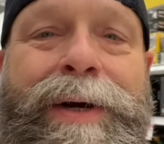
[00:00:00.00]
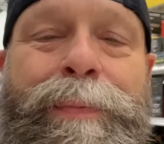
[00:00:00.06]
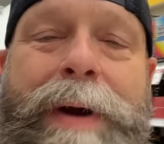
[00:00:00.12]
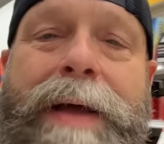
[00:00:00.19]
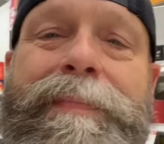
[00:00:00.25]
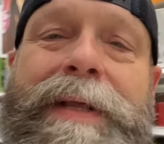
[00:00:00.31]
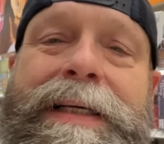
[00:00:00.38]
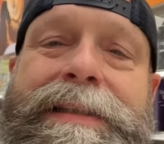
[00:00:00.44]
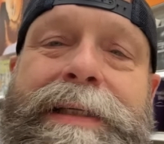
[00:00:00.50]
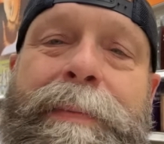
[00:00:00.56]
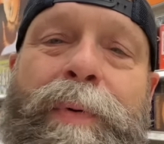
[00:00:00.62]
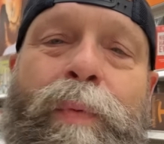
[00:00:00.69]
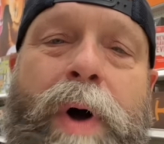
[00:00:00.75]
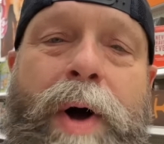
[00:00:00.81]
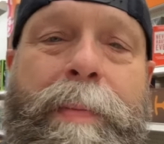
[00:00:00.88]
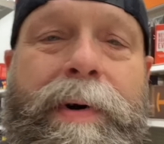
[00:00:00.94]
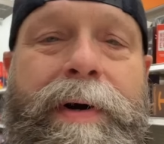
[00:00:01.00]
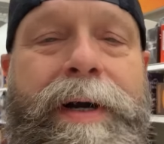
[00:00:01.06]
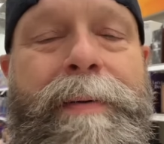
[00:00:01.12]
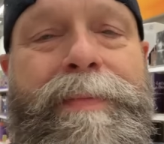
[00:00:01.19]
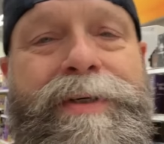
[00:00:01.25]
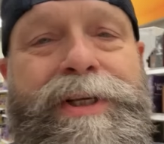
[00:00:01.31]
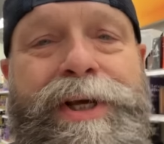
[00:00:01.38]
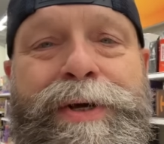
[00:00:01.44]
wrap things up at Walmart
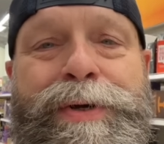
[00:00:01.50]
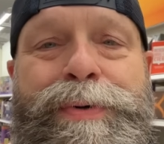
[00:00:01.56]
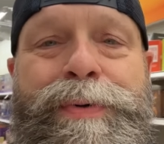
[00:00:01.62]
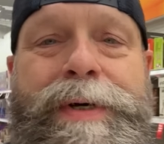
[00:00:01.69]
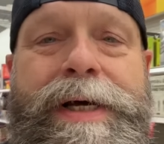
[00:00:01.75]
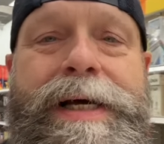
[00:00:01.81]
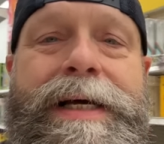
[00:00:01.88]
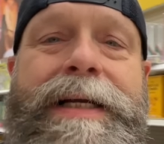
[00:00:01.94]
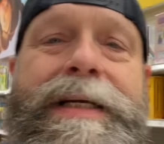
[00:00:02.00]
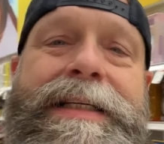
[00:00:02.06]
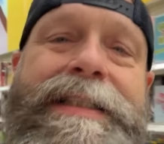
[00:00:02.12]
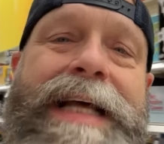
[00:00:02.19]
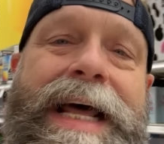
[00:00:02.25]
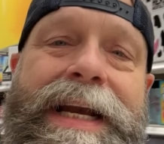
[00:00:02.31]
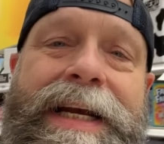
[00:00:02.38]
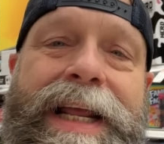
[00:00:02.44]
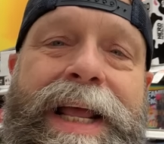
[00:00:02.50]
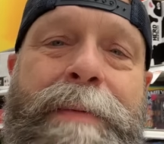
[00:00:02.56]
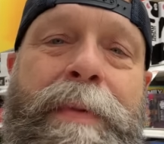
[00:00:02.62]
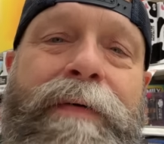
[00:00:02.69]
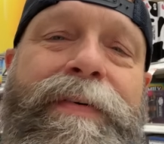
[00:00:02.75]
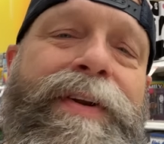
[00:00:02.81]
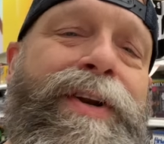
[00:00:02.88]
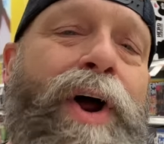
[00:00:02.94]
number two. Decided to come
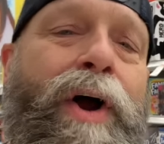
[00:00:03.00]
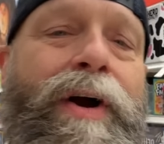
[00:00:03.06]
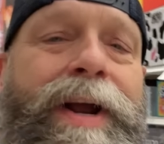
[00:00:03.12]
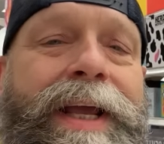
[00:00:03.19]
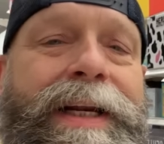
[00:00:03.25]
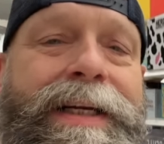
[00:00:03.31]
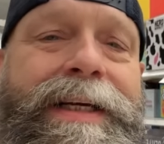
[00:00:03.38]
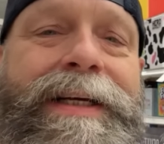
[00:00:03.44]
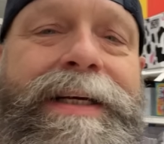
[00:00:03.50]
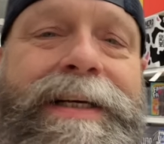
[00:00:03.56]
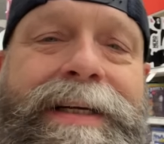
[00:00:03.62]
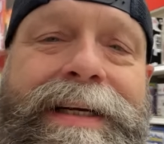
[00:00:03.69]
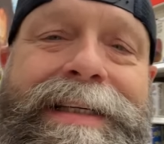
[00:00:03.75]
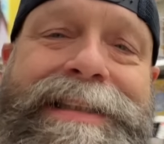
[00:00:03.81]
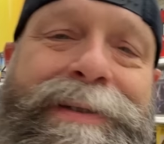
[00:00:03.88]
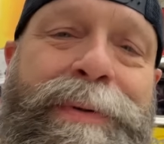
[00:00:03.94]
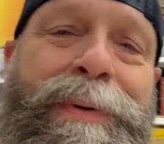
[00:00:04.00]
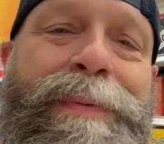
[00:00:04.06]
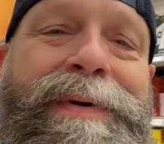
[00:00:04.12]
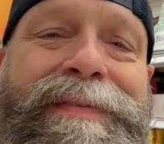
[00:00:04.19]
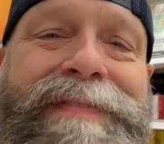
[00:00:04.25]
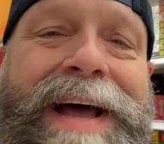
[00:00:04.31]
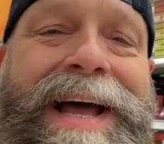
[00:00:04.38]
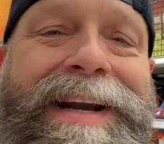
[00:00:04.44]
over to Target. Let's see what we can
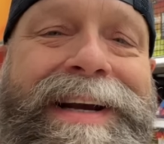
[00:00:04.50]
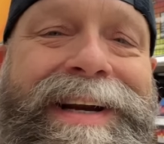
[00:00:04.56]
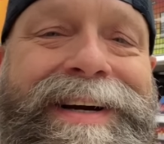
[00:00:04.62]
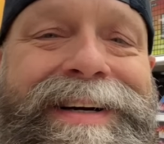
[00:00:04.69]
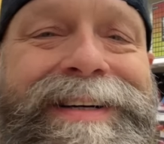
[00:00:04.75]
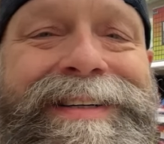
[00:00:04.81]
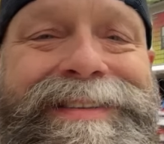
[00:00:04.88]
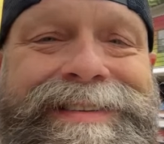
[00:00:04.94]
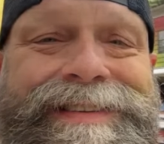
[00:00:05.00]
find here.